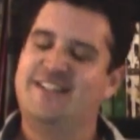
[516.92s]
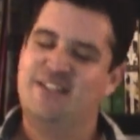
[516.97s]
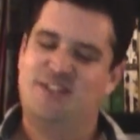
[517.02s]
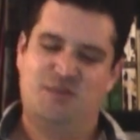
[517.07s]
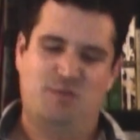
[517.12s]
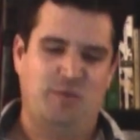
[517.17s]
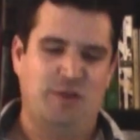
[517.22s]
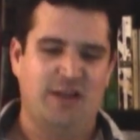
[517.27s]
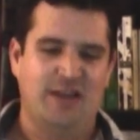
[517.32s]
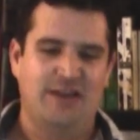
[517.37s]
it's a
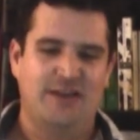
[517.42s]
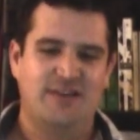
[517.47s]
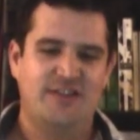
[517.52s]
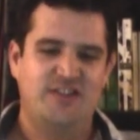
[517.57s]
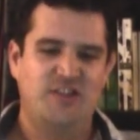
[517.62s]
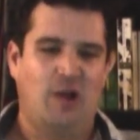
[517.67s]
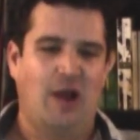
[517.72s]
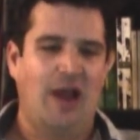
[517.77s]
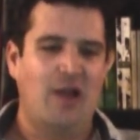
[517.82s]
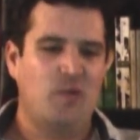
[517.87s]
split.
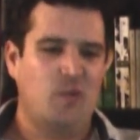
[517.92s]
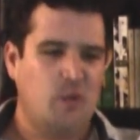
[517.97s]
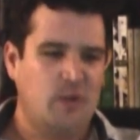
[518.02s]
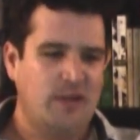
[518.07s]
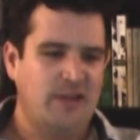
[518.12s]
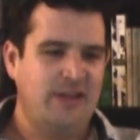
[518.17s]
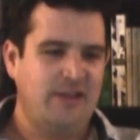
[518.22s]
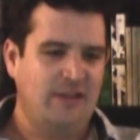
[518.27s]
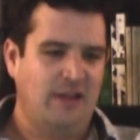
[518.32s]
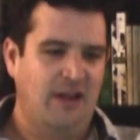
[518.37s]
So I
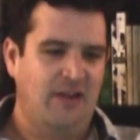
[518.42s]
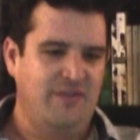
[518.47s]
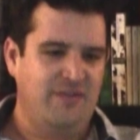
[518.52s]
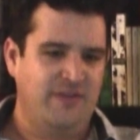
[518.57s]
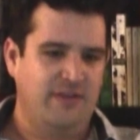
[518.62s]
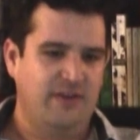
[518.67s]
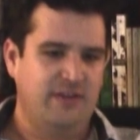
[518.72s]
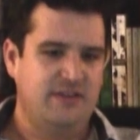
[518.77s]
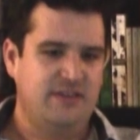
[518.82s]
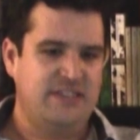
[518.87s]
really
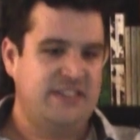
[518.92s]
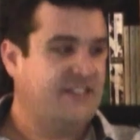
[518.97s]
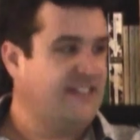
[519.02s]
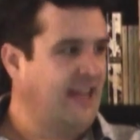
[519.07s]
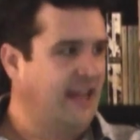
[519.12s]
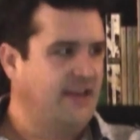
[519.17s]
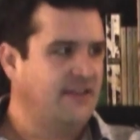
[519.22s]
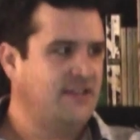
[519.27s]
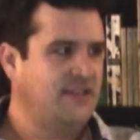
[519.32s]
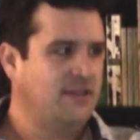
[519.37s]
love
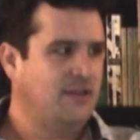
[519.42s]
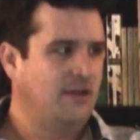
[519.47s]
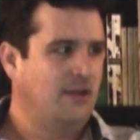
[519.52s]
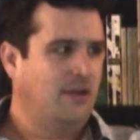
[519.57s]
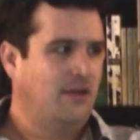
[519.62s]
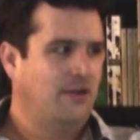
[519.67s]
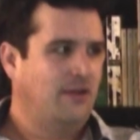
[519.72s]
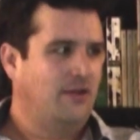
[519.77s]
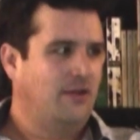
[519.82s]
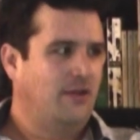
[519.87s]
Descent.
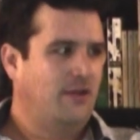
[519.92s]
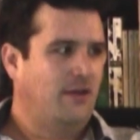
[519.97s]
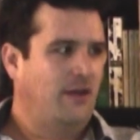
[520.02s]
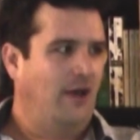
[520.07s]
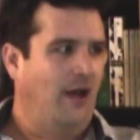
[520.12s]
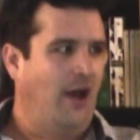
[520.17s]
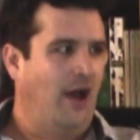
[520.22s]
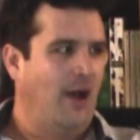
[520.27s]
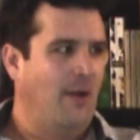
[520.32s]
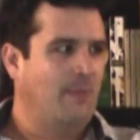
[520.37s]

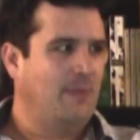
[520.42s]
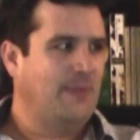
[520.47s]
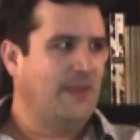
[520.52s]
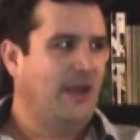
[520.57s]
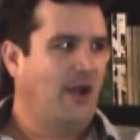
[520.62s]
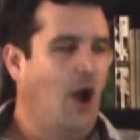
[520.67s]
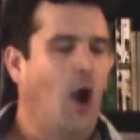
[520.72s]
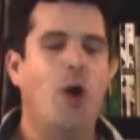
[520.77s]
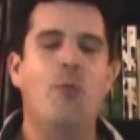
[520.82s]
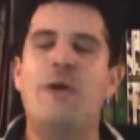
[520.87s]
I haven't um,
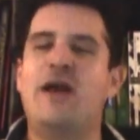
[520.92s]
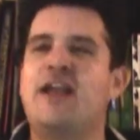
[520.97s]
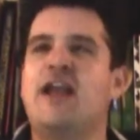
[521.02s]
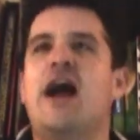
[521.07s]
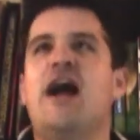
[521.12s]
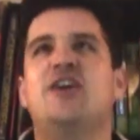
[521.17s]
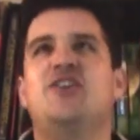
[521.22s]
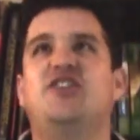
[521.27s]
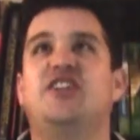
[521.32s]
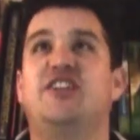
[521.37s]
seen that. Oh my one.
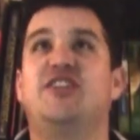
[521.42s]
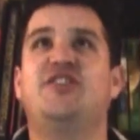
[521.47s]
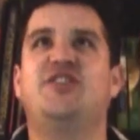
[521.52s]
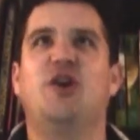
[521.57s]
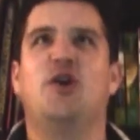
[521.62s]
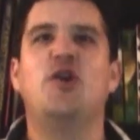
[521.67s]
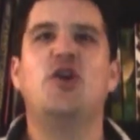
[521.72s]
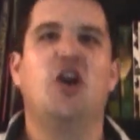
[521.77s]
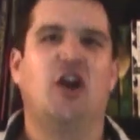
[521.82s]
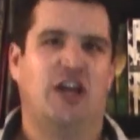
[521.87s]
gosh, it is
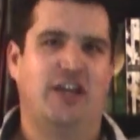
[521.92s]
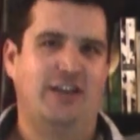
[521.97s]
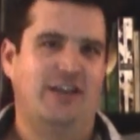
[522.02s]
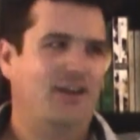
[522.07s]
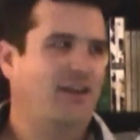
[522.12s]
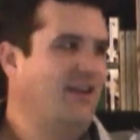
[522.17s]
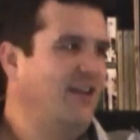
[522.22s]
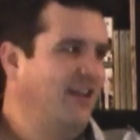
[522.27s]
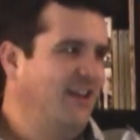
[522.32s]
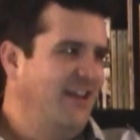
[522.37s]
so good. Is it a
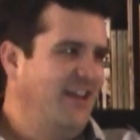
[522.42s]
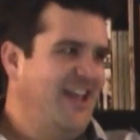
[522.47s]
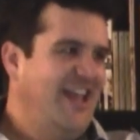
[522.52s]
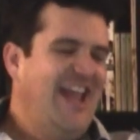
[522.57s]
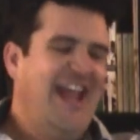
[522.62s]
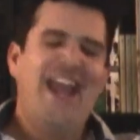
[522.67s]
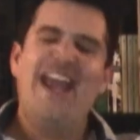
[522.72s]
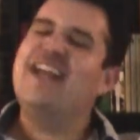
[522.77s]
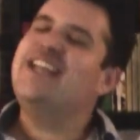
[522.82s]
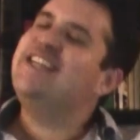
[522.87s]
classic?
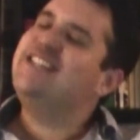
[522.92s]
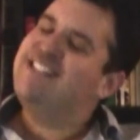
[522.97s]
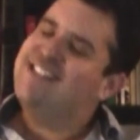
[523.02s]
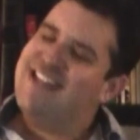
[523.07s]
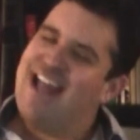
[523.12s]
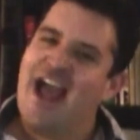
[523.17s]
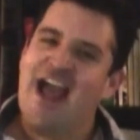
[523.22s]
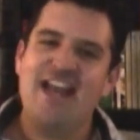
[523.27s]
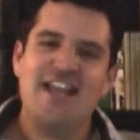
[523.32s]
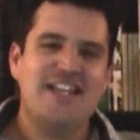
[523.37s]
It is
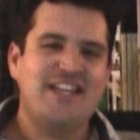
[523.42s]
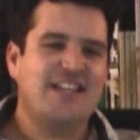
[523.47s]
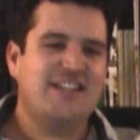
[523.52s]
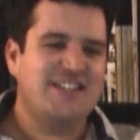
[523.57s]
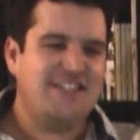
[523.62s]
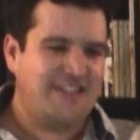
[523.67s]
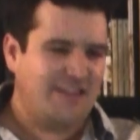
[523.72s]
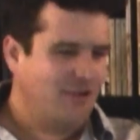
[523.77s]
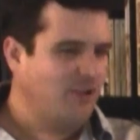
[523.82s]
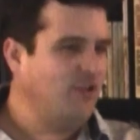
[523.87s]
not
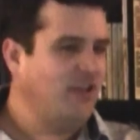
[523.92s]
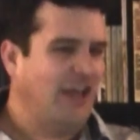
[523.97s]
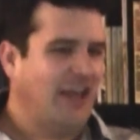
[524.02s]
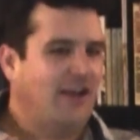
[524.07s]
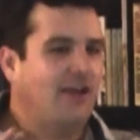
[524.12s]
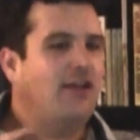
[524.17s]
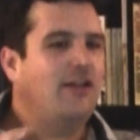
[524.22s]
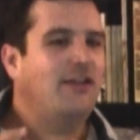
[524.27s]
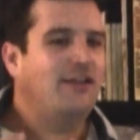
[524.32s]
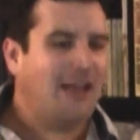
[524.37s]
considered
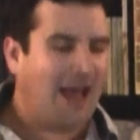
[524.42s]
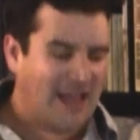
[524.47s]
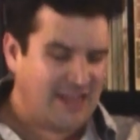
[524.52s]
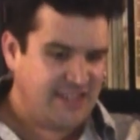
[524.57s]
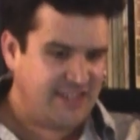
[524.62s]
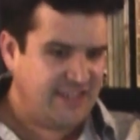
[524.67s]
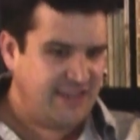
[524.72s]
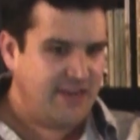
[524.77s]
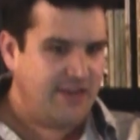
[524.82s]
like classic,